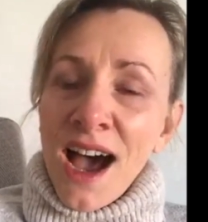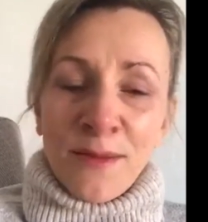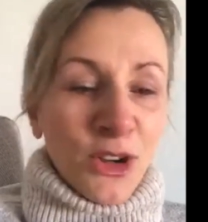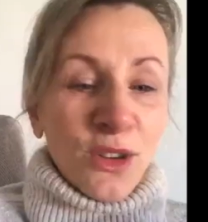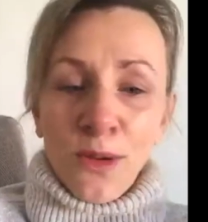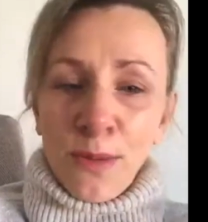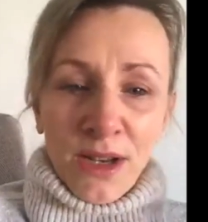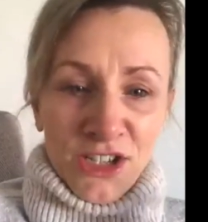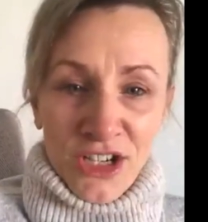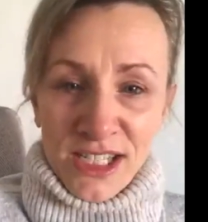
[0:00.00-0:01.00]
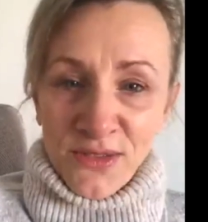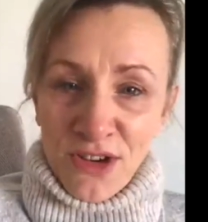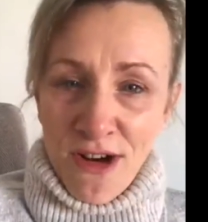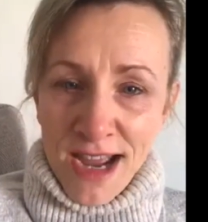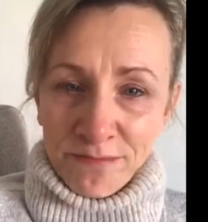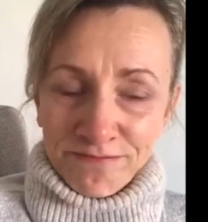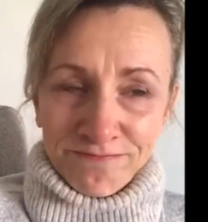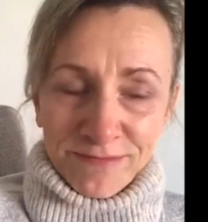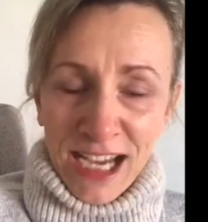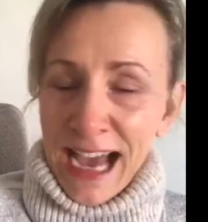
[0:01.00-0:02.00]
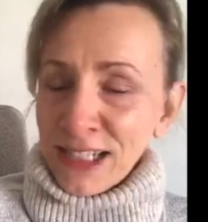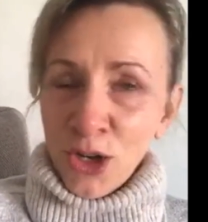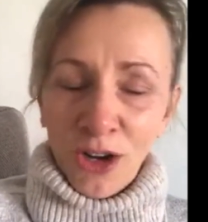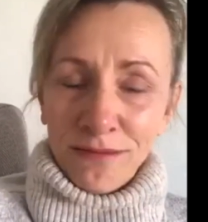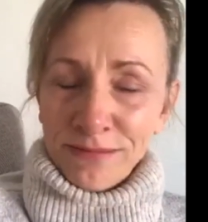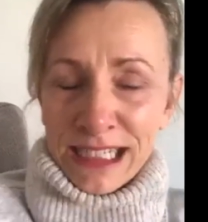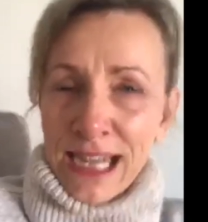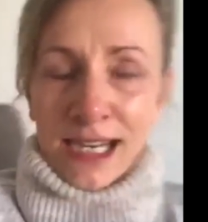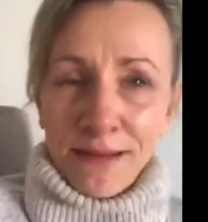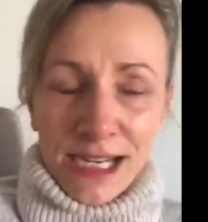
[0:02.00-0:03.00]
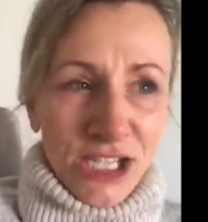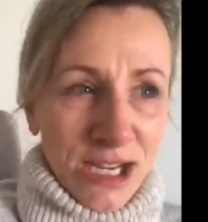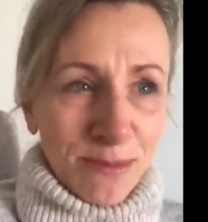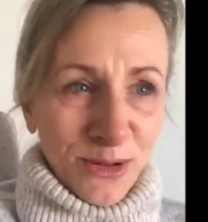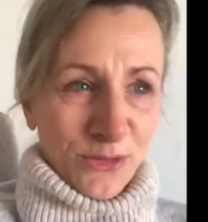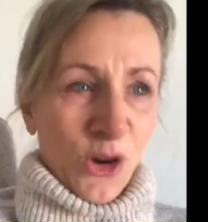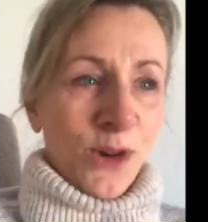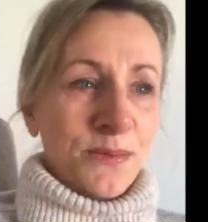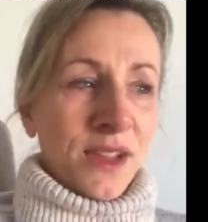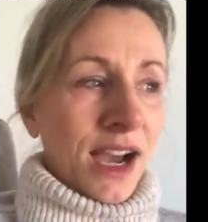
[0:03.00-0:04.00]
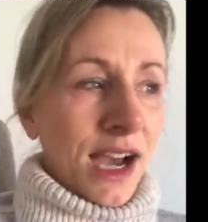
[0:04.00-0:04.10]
I'm not going to apologise for crying at all, in any way, shape or form.